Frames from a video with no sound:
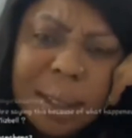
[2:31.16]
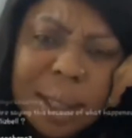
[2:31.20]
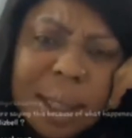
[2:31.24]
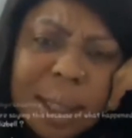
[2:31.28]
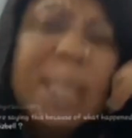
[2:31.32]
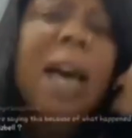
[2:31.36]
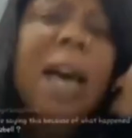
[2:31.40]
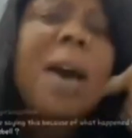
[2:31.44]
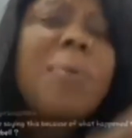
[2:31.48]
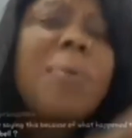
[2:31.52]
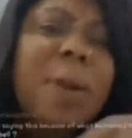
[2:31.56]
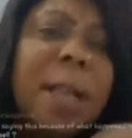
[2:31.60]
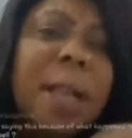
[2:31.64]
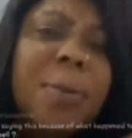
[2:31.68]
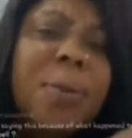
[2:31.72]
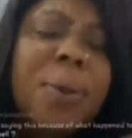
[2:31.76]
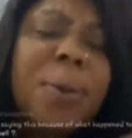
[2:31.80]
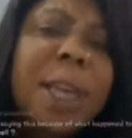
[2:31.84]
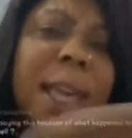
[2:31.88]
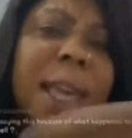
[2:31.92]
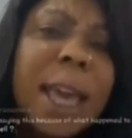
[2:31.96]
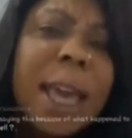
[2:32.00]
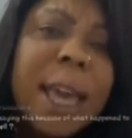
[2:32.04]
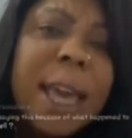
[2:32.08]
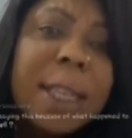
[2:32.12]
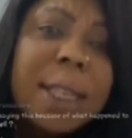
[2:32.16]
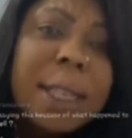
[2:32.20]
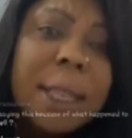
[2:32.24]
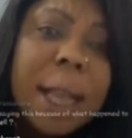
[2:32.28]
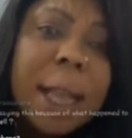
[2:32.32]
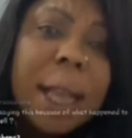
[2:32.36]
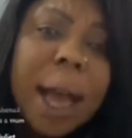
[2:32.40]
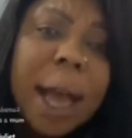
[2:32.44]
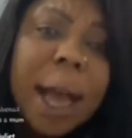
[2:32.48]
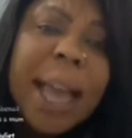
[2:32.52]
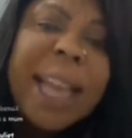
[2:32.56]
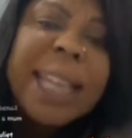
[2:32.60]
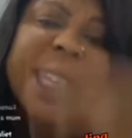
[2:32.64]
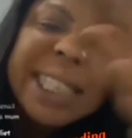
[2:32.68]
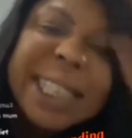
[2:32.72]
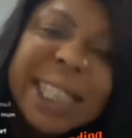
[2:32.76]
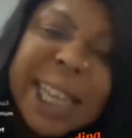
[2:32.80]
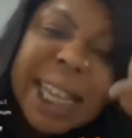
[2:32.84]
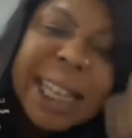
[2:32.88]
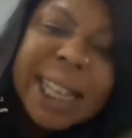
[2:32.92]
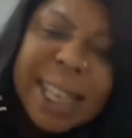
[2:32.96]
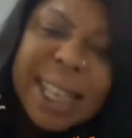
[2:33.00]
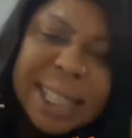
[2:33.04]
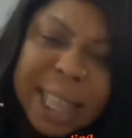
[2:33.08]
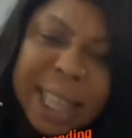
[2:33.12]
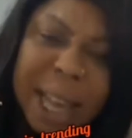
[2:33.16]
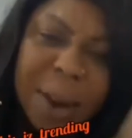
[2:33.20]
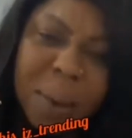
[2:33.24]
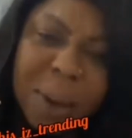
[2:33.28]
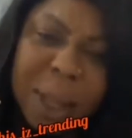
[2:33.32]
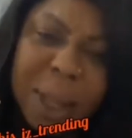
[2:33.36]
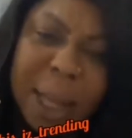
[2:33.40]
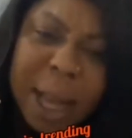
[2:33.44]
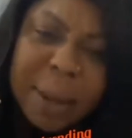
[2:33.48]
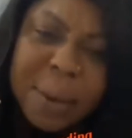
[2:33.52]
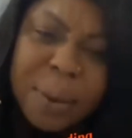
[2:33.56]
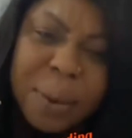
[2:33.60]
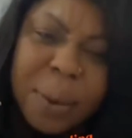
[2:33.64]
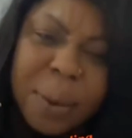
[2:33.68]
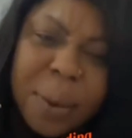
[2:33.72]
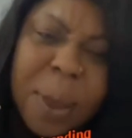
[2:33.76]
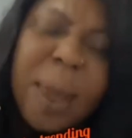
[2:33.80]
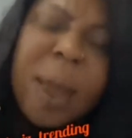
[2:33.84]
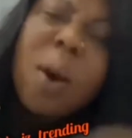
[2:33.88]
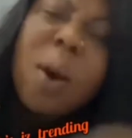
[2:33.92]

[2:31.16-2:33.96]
sa kolani di 18 na e die na sa kolani.